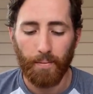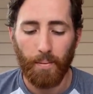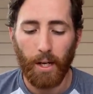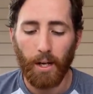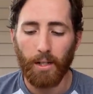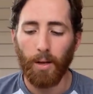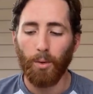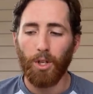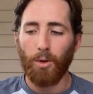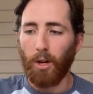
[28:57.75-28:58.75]
Because then
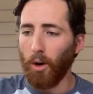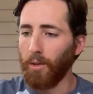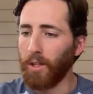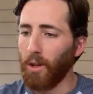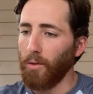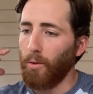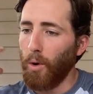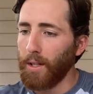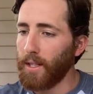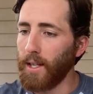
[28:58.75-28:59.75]
when you hear all these other
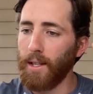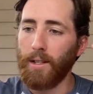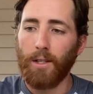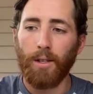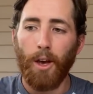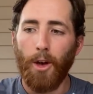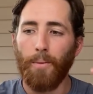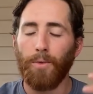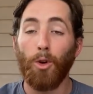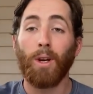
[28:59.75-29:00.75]
voices,
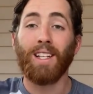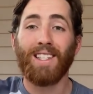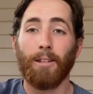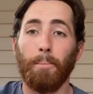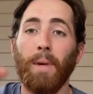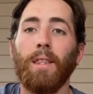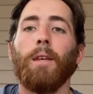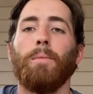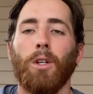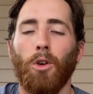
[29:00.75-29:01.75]
you can submit
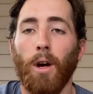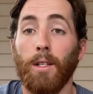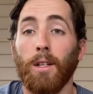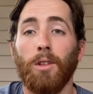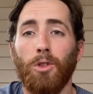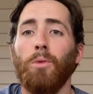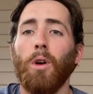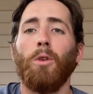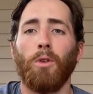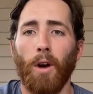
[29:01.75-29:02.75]
them to Christ because you
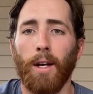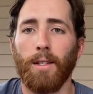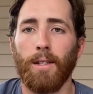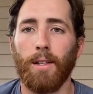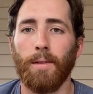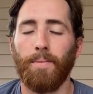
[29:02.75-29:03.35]
know Christ.